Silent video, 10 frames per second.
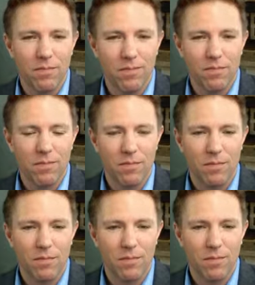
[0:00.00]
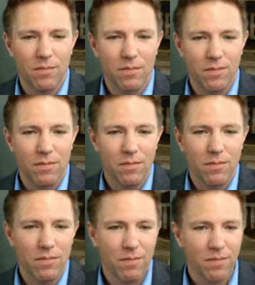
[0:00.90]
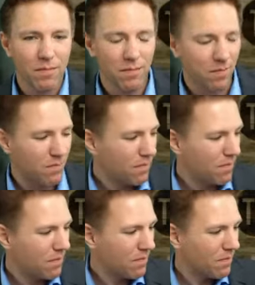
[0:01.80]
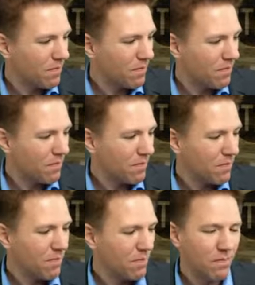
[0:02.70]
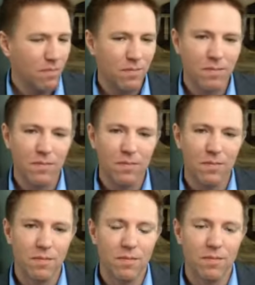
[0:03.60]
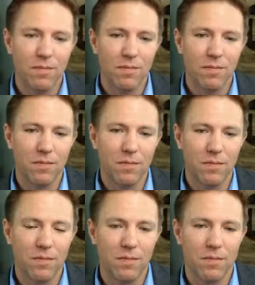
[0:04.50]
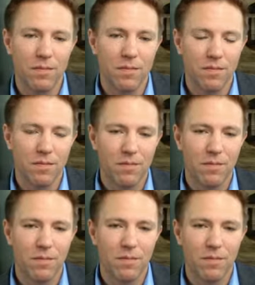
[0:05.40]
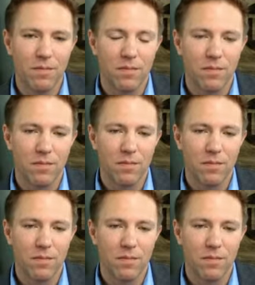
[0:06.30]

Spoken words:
The person shown says nothing.